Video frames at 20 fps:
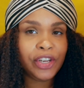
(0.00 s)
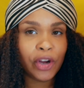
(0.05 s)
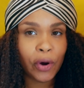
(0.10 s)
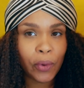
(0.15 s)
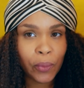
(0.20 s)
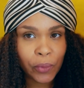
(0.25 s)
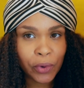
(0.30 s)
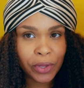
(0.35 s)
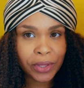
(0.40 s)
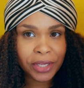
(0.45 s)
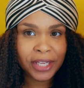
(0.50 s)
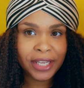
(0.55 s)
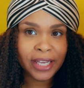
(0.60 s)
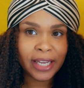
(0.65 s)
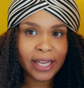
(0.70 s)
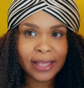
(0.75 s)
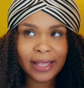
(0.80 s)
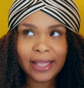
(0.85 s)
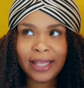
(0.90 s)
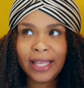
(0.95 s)
don't really
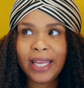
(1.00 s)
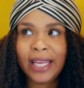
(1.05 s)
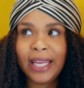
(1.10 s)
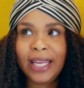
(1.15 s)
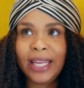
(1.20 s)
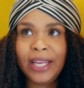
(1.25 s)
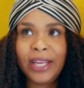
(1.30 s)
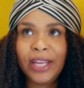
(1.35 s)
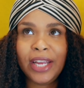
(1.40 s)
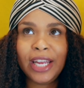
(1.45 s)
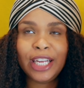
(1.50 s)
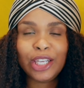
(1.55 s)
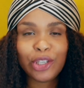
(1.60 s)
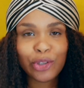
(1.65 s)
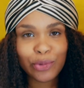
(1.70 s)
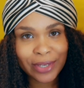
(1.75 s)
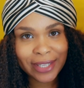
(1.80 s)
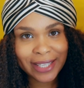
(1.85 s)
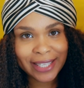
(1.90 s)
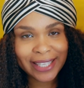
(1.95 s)
get the
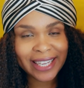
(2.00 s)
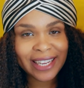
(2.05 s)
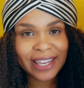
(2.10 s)
interest